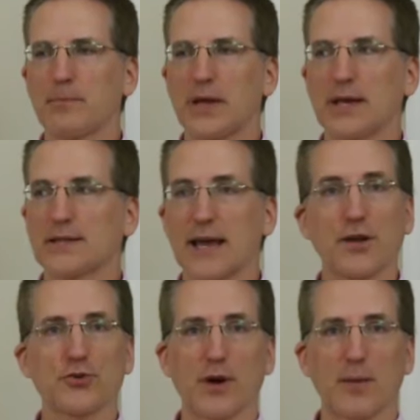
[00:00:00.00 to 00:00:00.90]
be
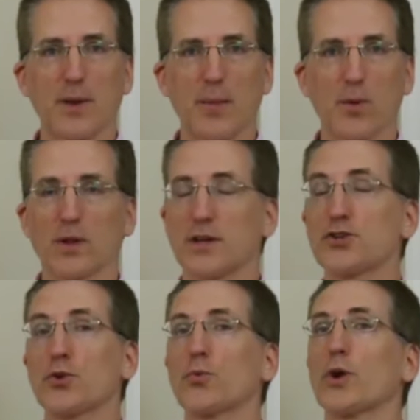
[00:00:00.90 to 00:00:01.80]
endangering people
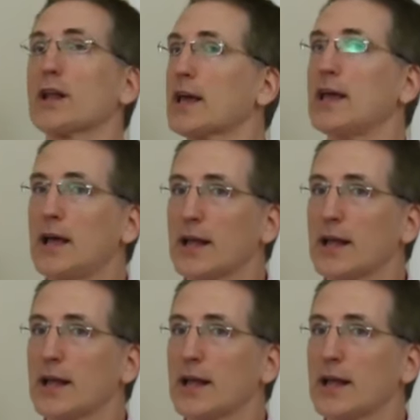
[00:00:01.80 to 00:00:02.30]
unless you're really